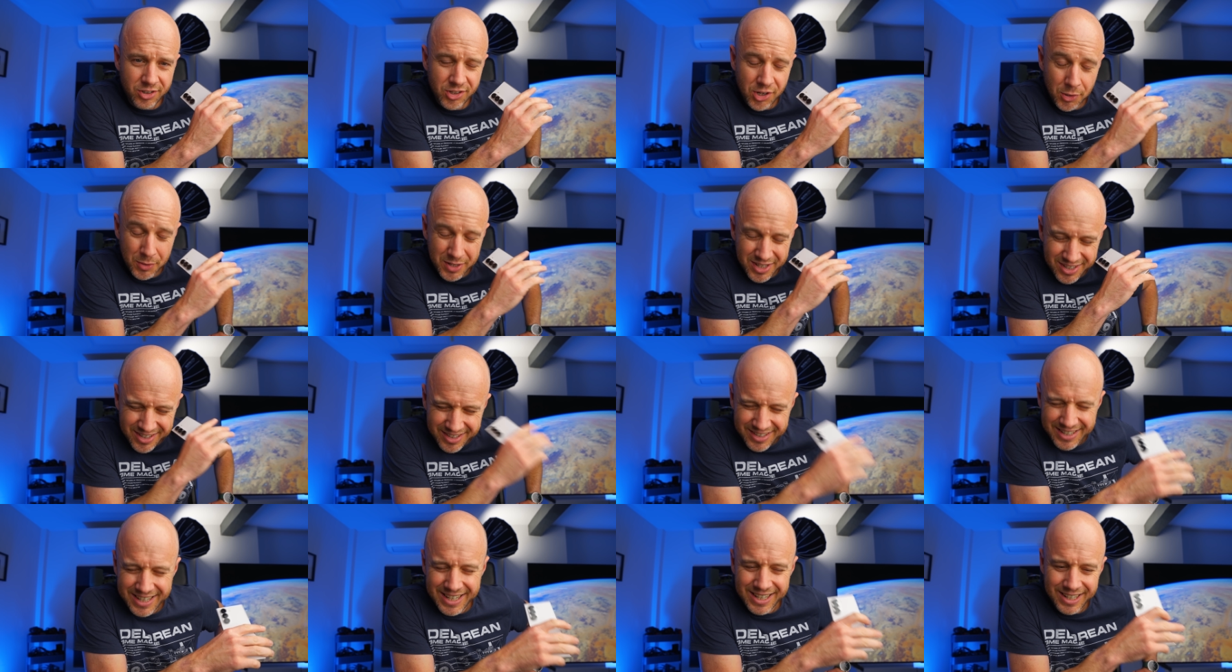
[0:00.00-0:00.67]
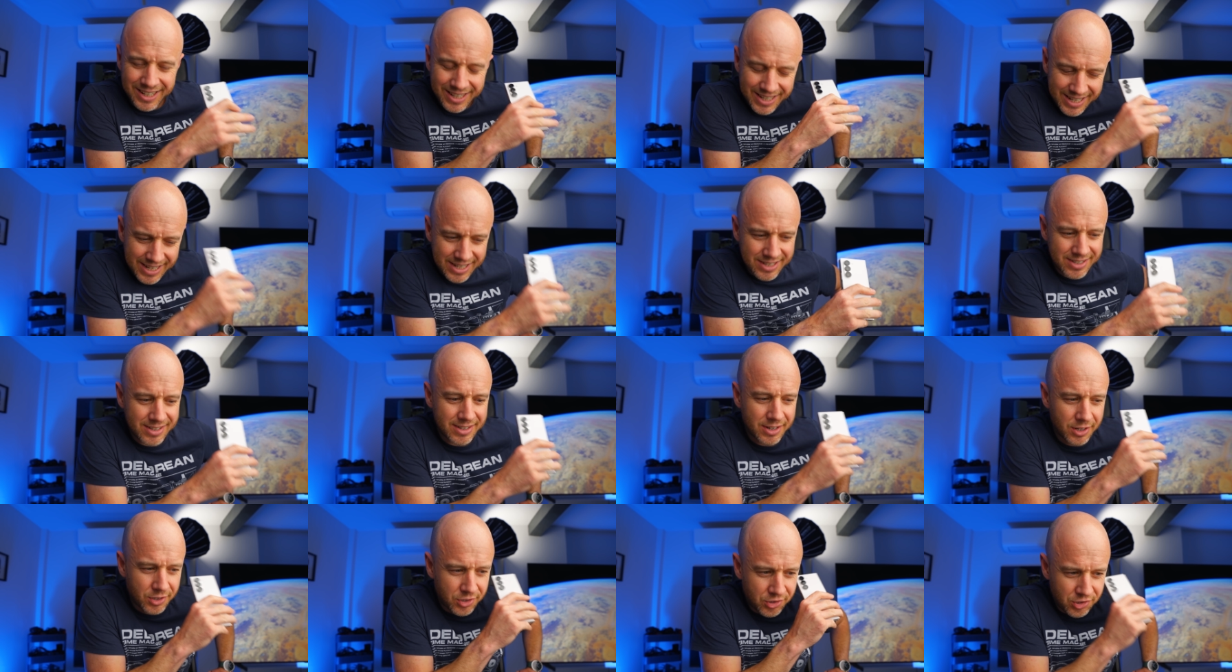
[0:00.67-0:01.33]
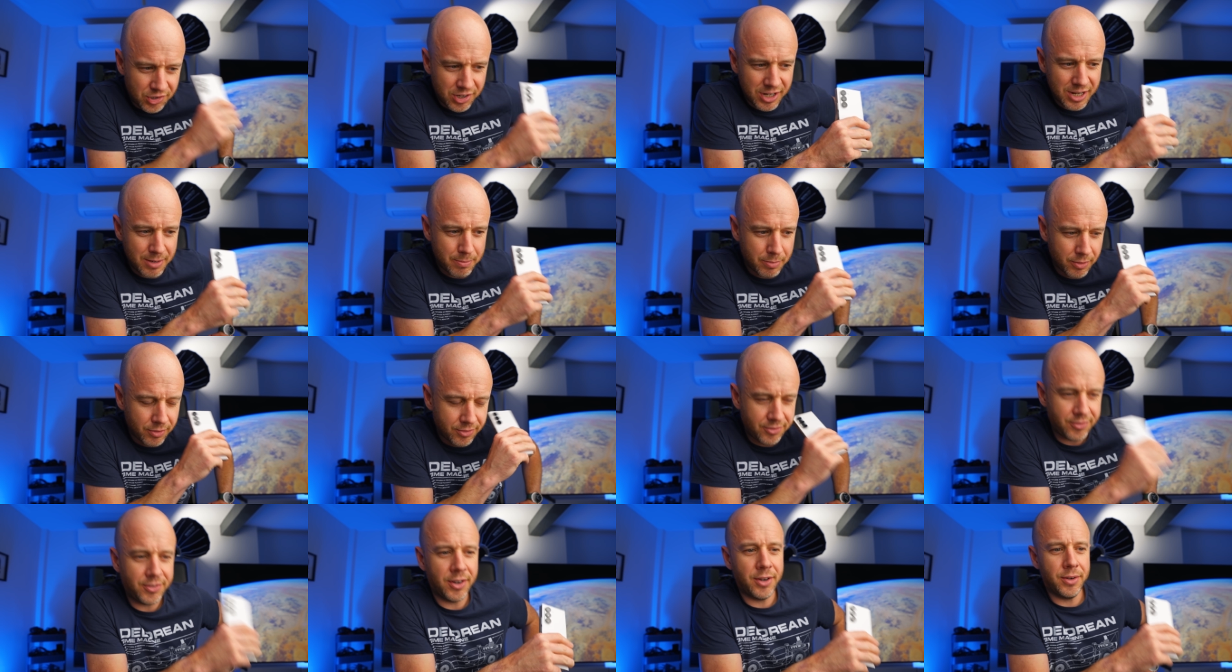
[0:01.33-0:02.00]
So it still isn't a cheap
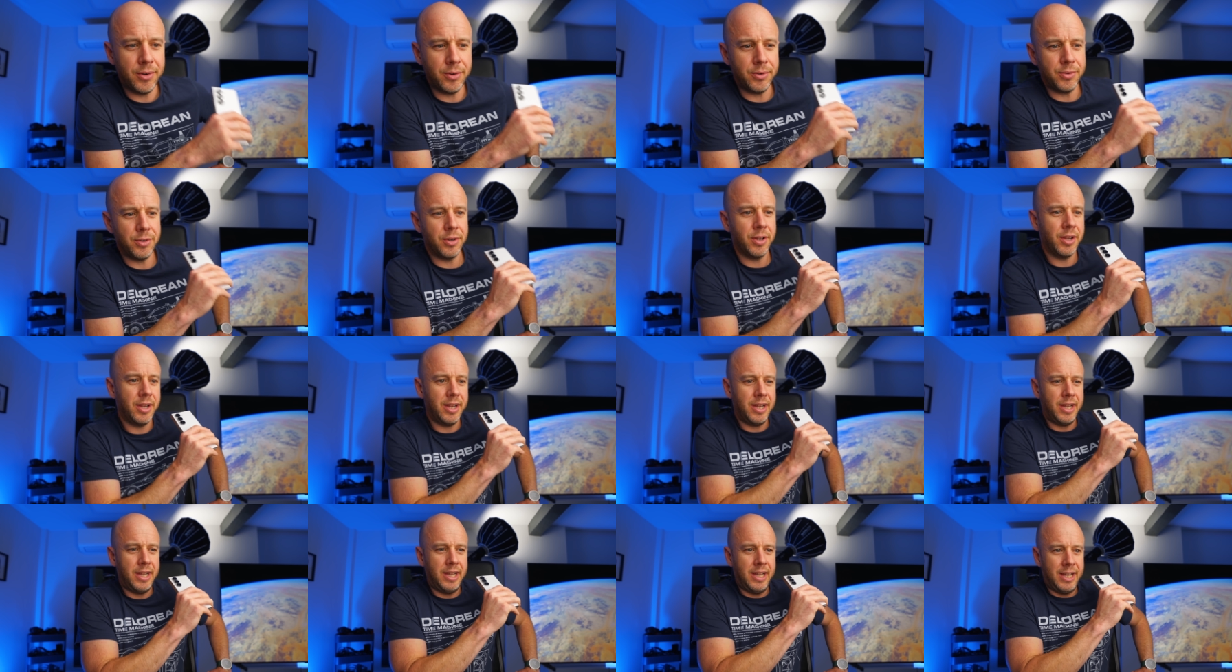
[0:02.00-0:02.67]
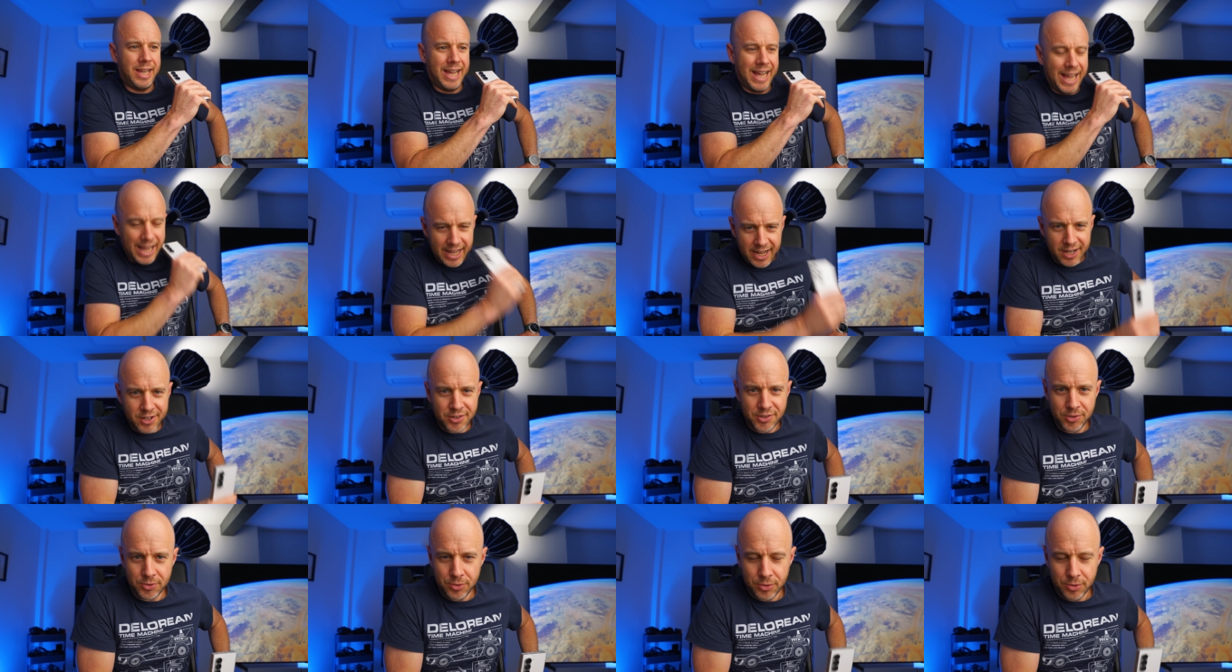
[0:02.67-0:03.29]
phone at